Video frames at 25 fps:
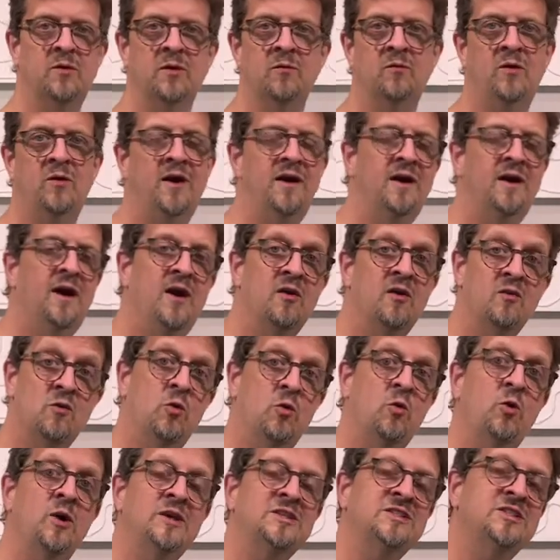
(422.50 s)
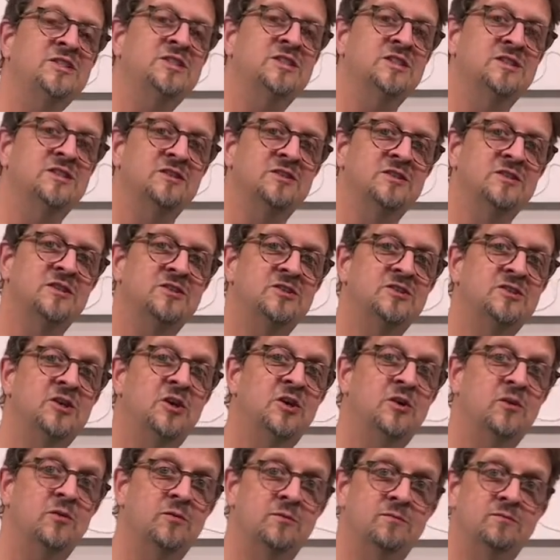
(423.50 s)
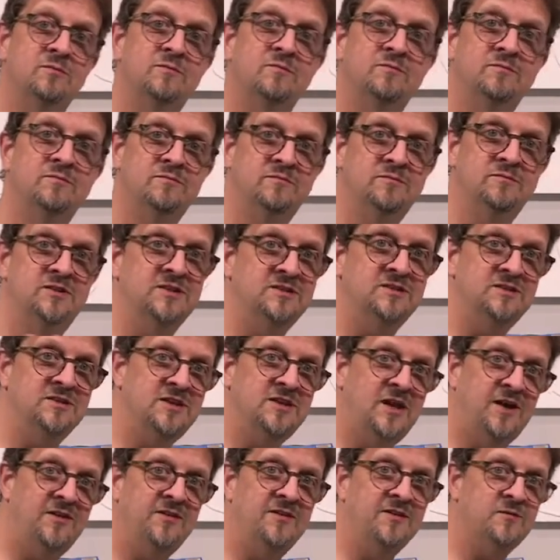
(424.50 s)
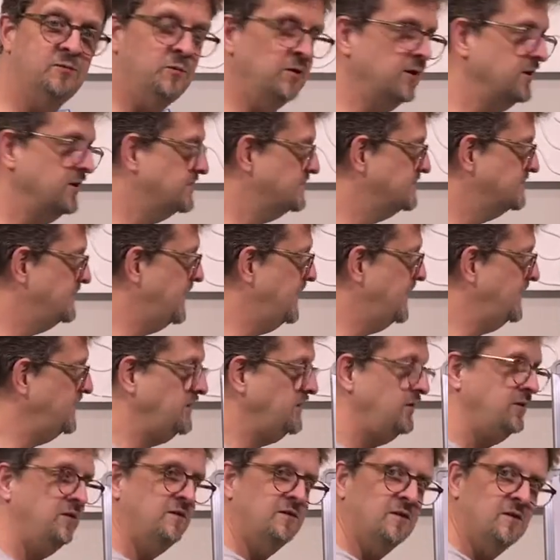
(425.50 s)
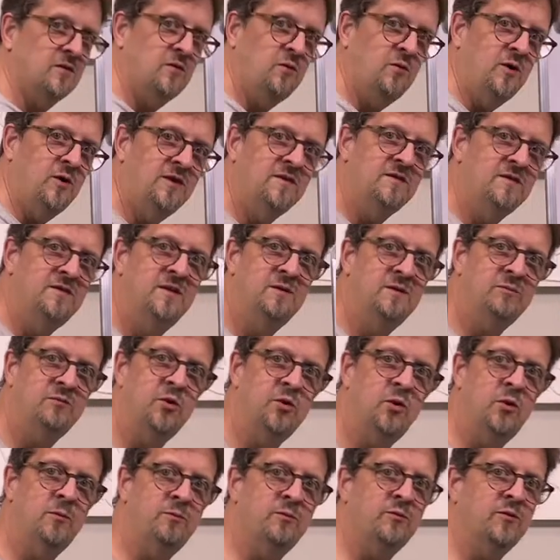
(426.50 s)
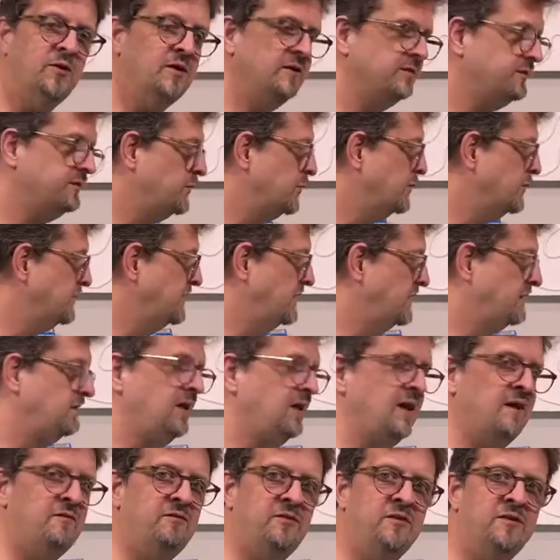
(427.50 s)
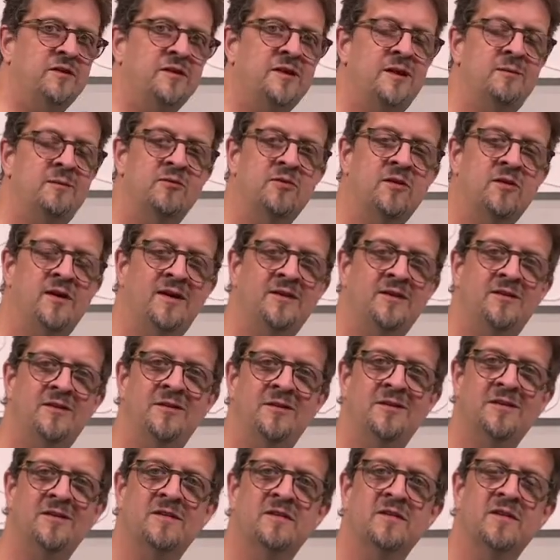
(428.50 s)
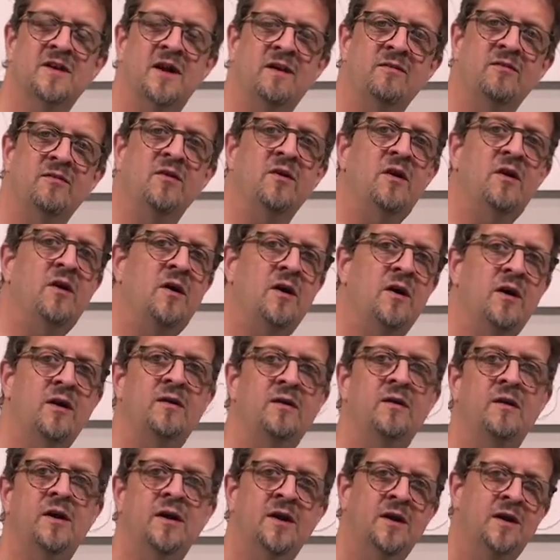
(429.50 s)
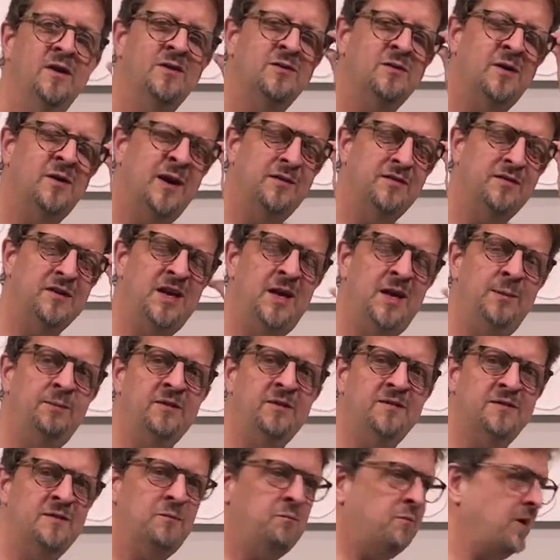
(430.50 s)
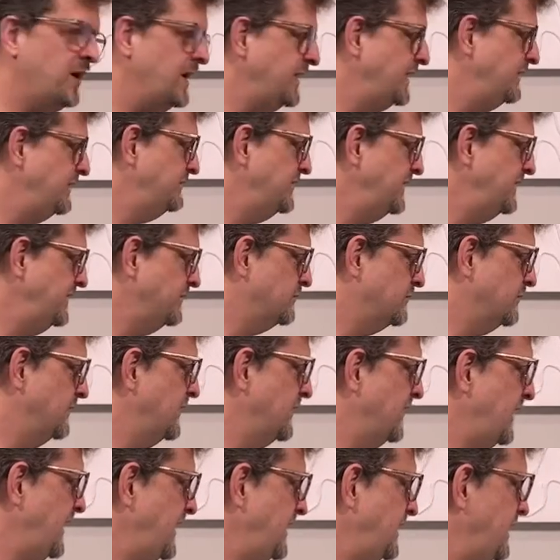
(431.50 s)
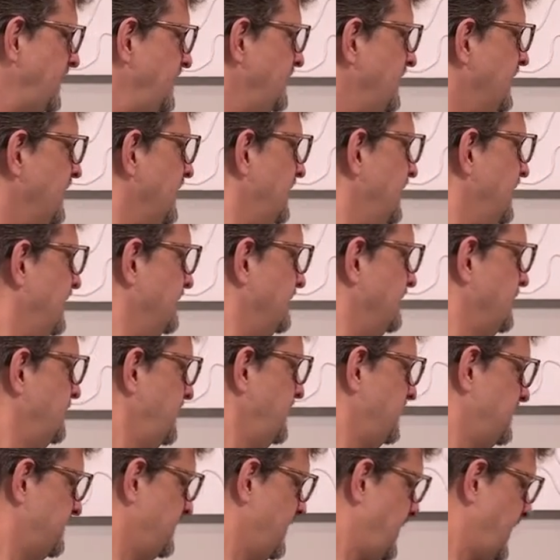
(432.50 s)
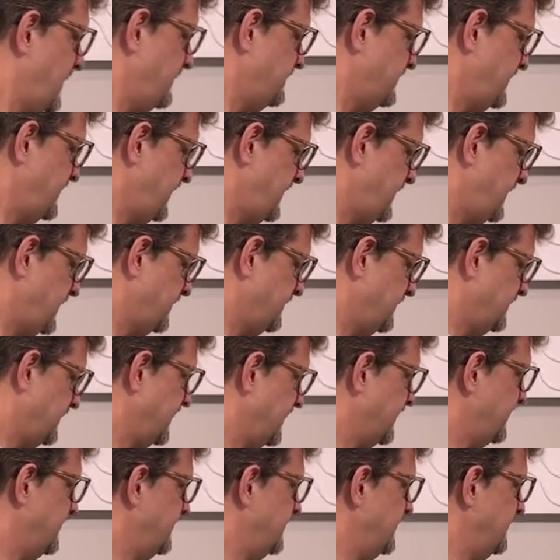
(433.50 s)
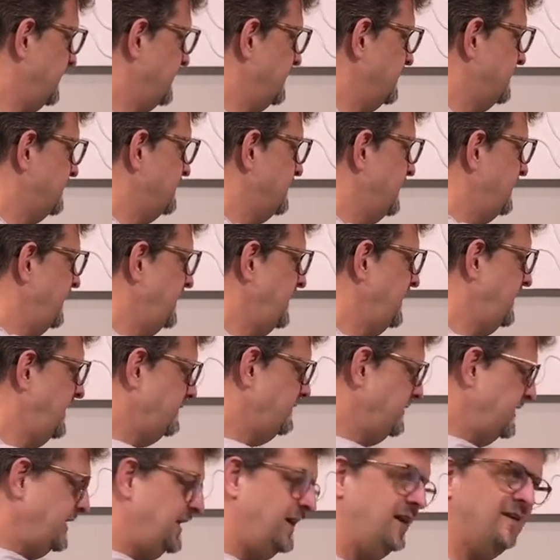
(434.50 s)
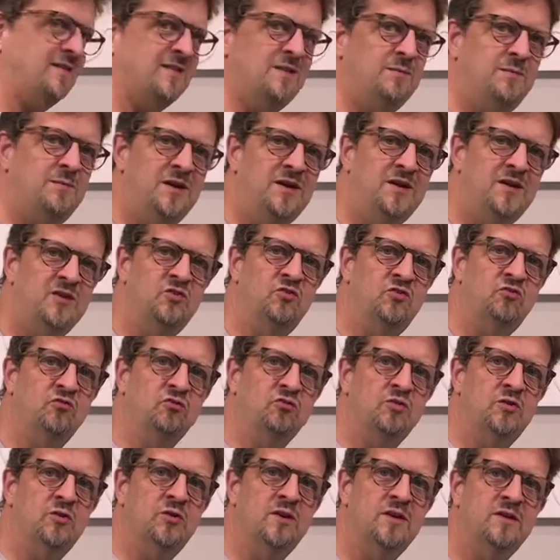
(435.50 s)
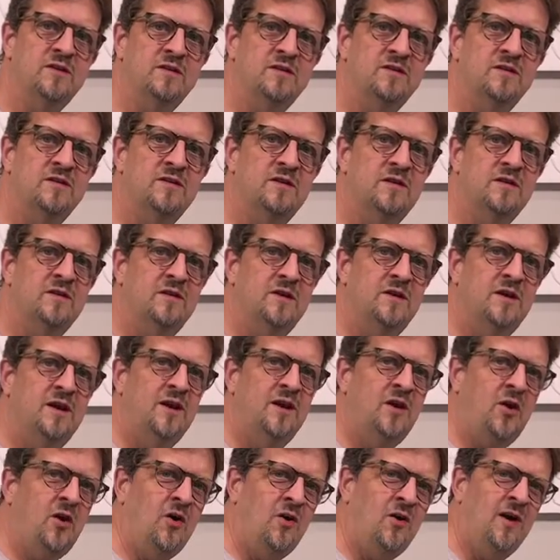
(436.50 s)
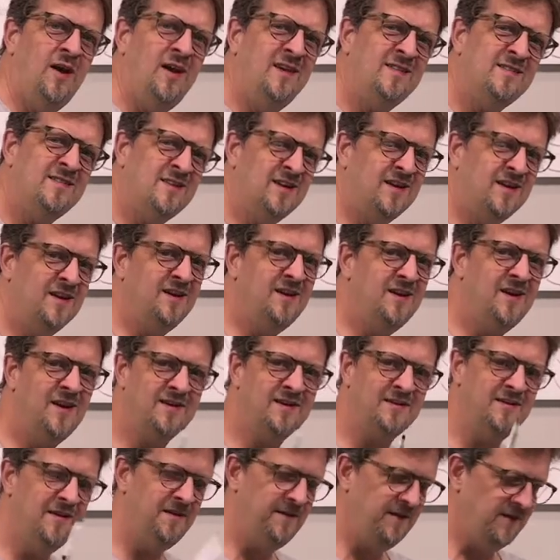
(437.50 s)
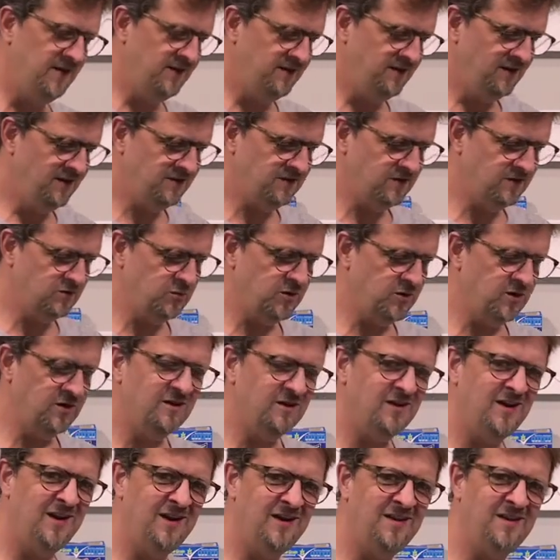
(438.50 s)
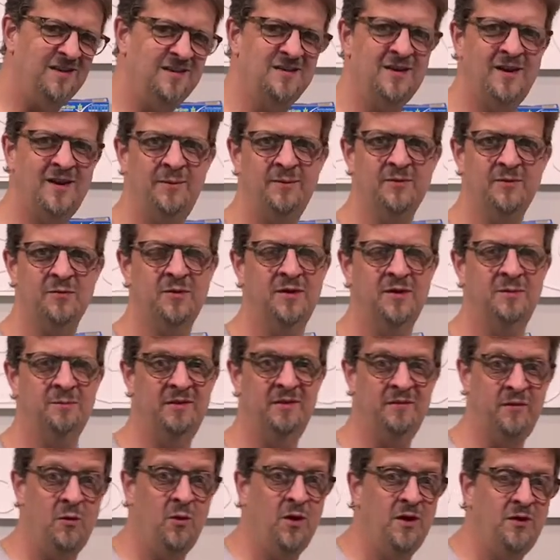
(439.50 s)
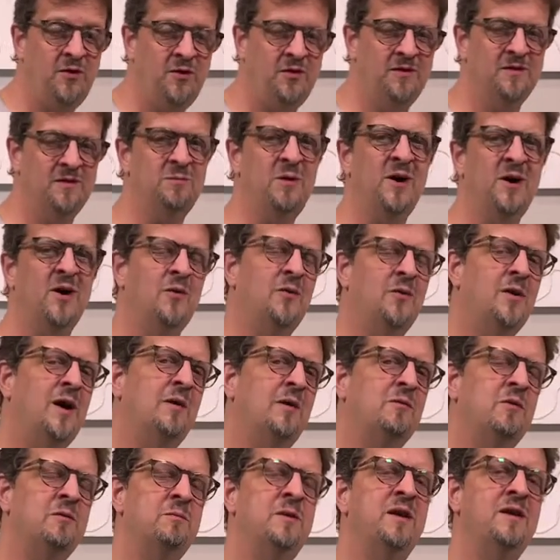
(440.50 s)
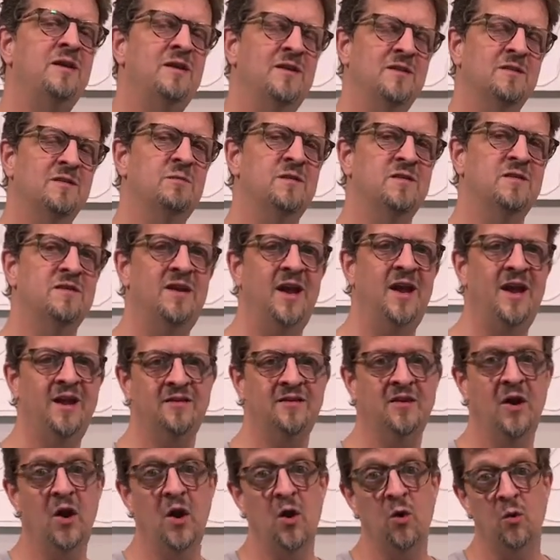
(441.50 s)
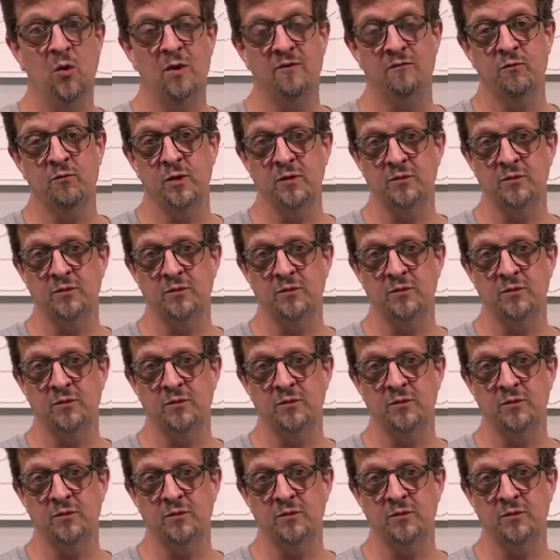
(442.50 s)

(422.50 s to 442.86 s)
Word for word: where, why, how questions. So this is how this works. I use a question appropriate for the level that I'm trying to discover on. So I have to keep this in mind. Everything's related from the top down like this, and everything has to be congruent. It all has to connect. And this is where a lot of the times when it, before I knew this model, I would make these mistakes or I've